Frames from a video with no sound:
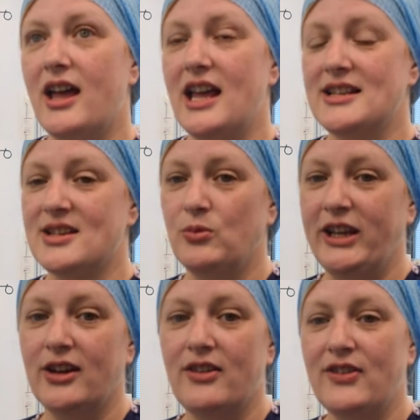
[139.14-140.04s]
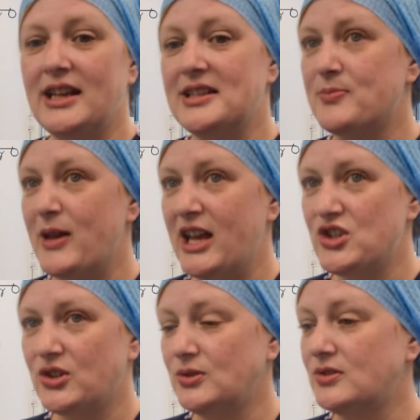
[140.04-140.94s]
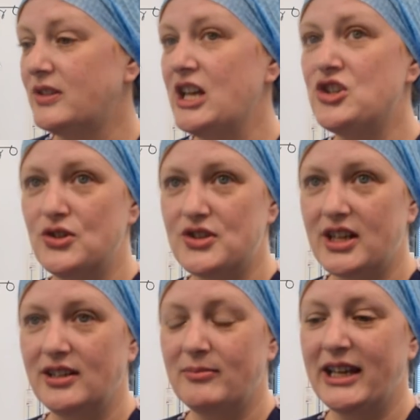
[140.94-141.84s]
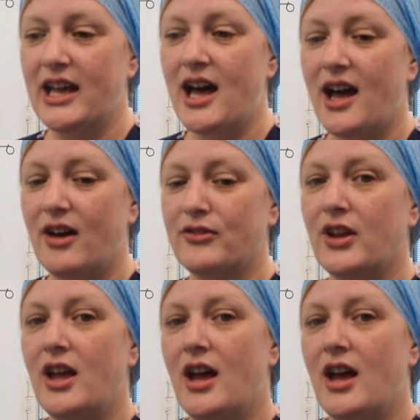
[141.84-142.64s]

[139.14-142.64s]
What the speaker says: is aware of any special issues that you might have,